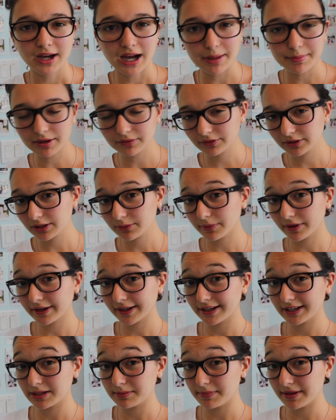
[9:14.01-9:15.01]
I'm not really wearing
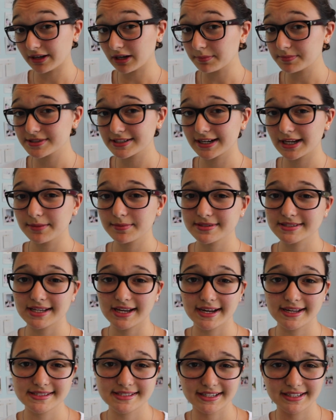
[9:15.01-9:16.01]
any makeup today
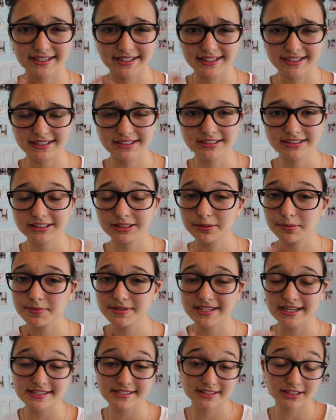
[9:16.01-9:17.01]
besides any
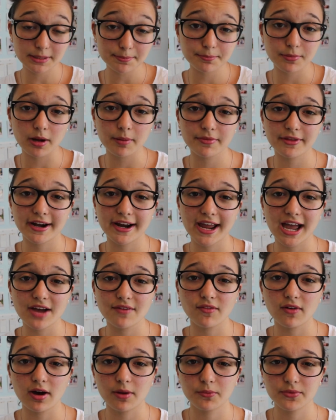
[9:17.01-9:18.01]
besides lip balm that I
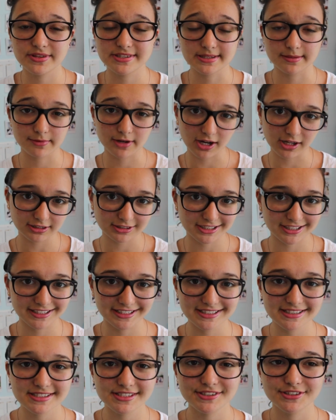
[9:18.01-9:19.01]
have on with some color
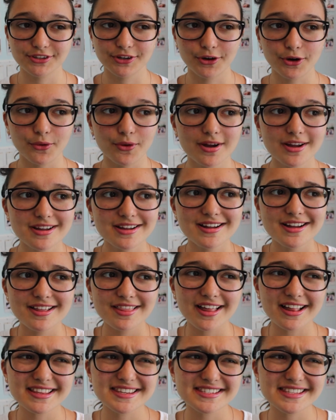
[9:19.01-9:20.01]
in it. So
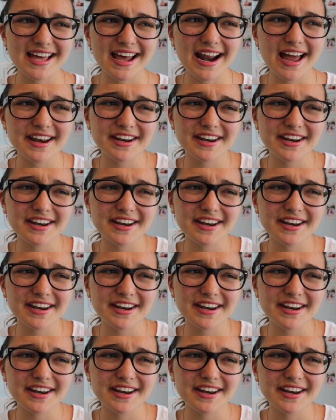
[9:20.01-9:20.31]
that's that.